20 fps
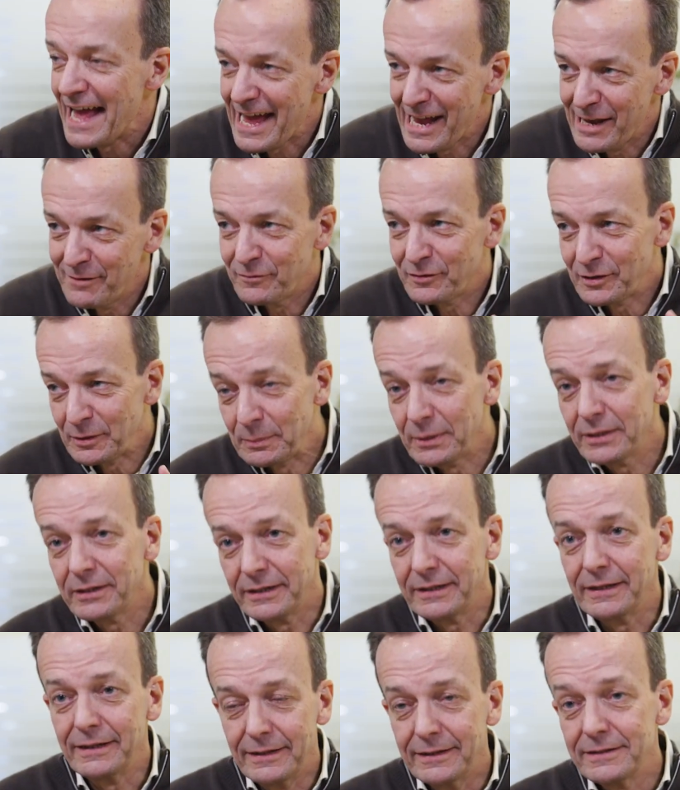
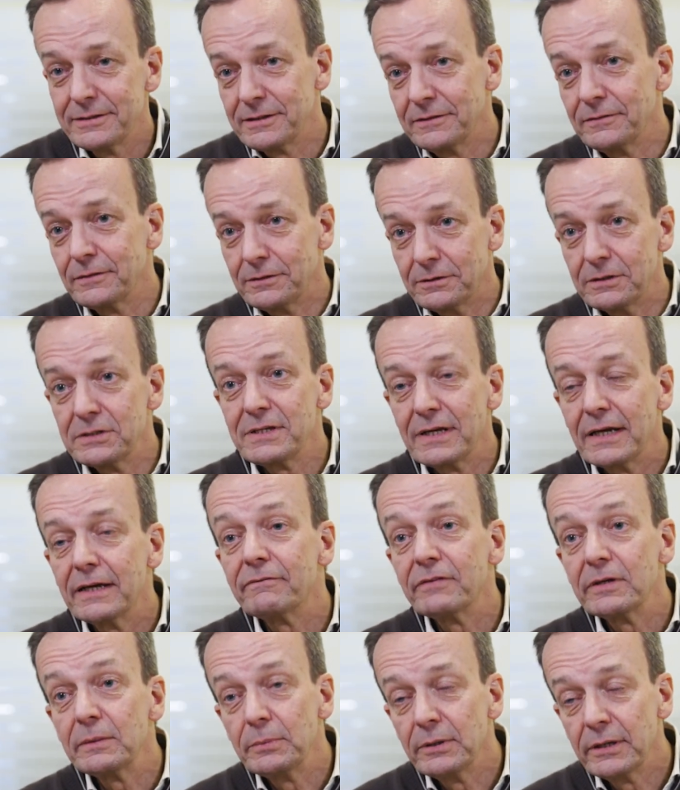Everybody is, of course,
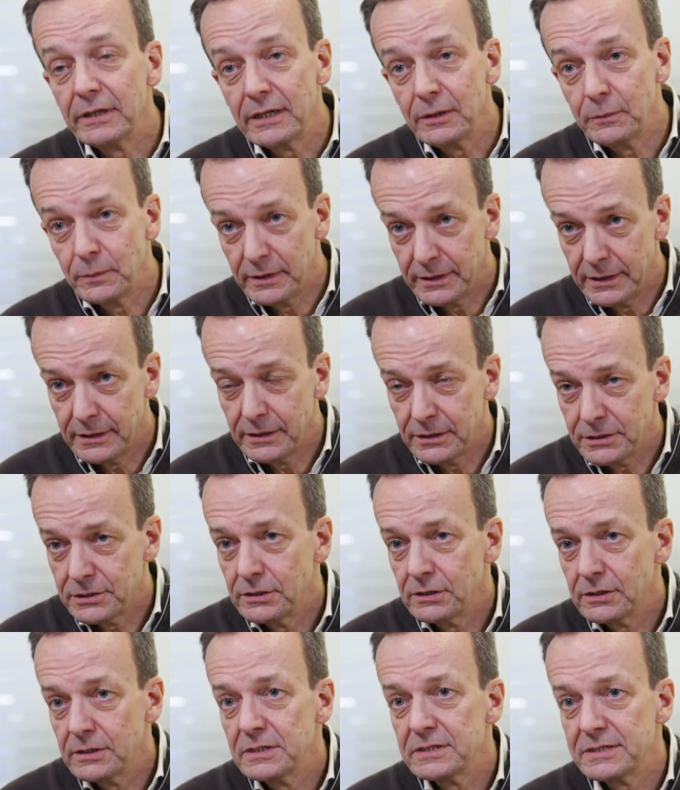everybody within a
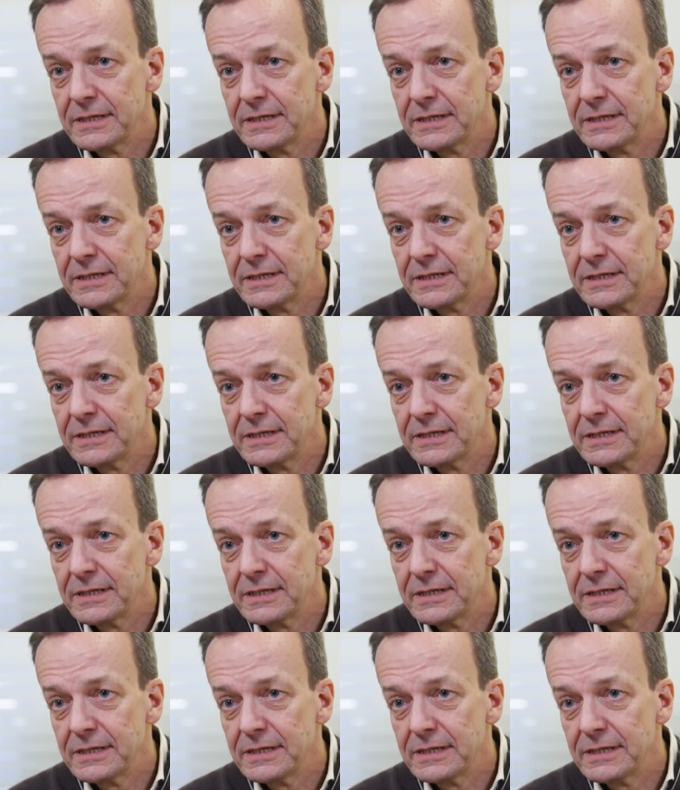certain